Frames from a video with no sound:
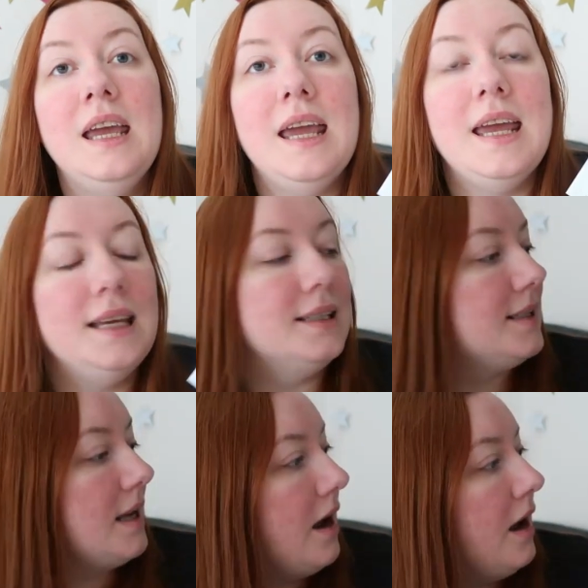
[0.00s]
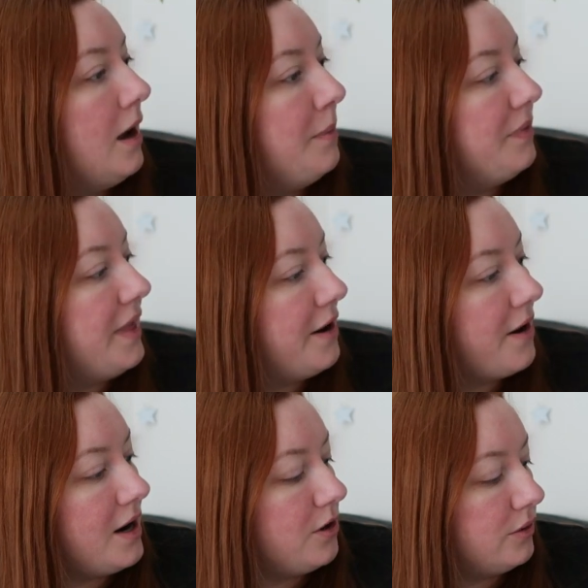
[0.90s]
is There
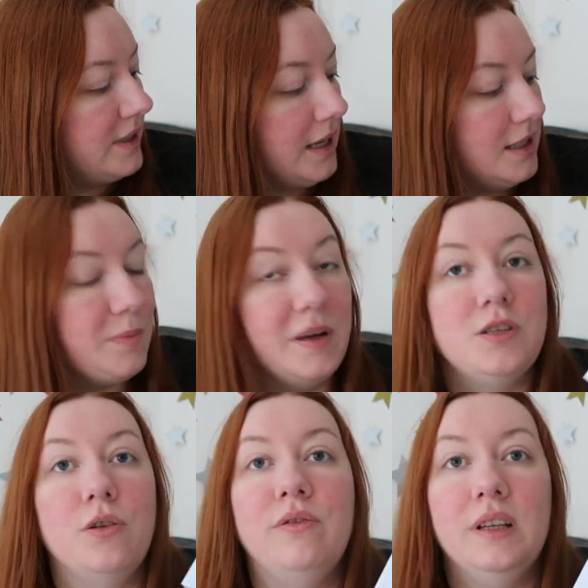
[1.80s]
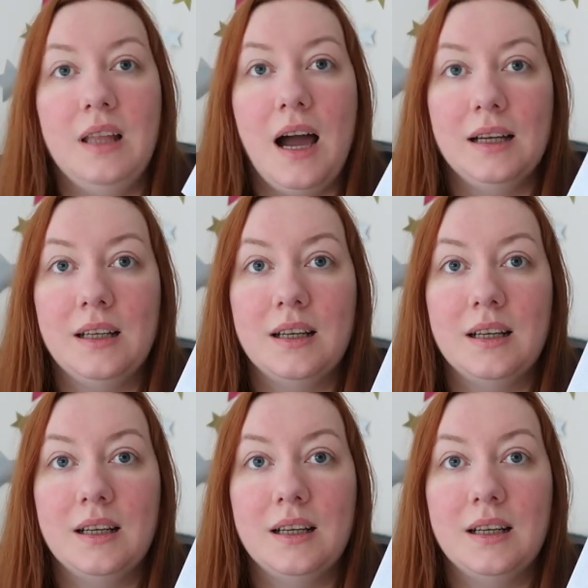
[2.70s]
Are No Saints by Sophie Lark,